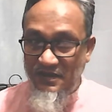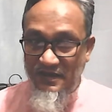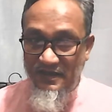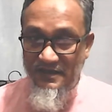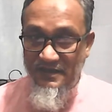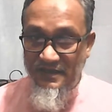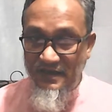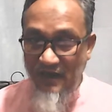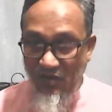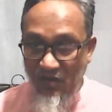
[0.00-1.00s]
It's a
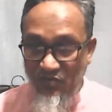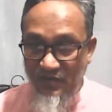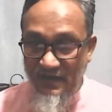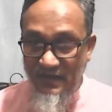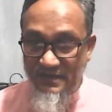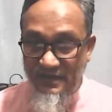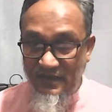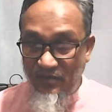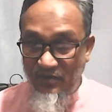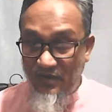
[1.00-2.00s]
noun phrase,
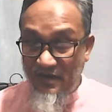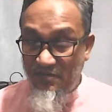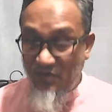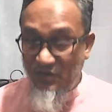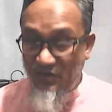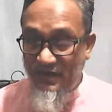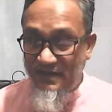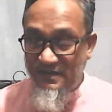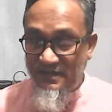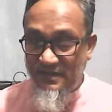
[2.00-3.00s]
head word bondage.